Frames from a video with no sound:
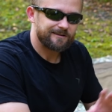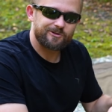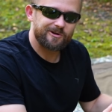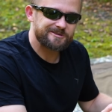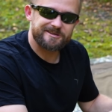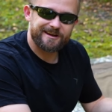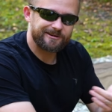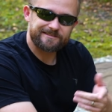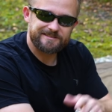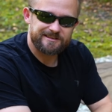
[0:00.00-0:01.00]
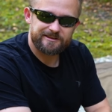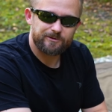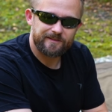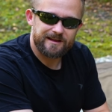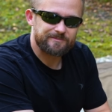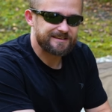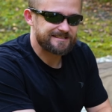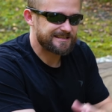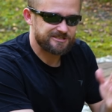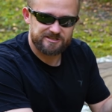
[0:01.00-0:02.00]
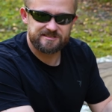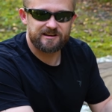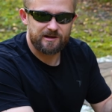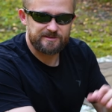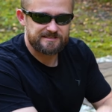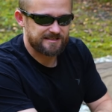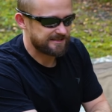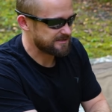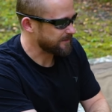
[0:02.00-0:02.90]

Of course, I don't have to tell you all that because that's just common sense.